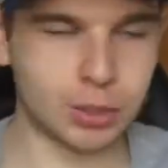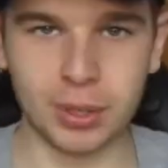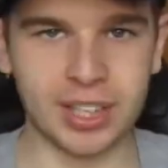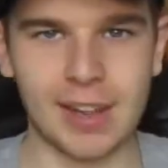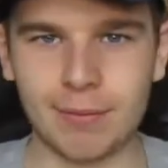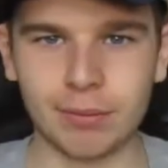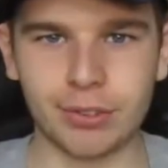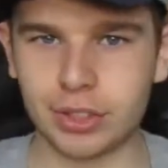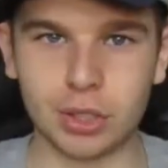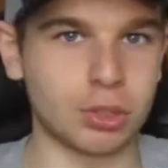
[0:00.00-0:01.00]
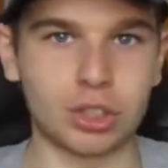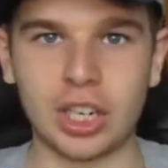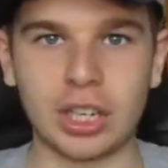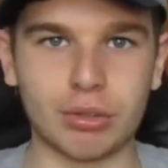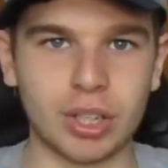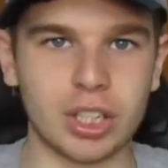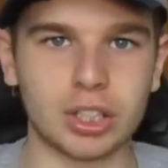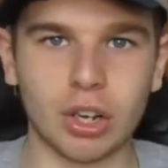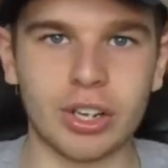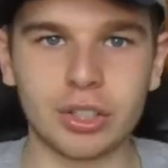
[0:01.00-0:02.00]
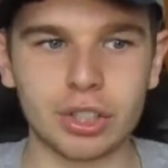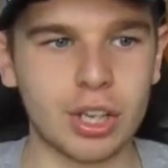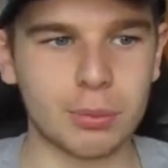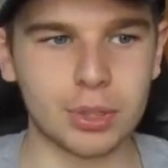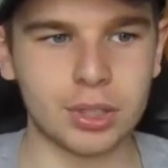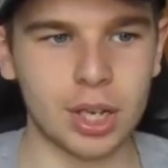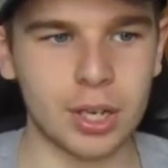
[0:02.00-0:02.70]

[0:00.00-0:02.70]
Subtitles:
to 11th as soon as Jack Grealish got injured. It was...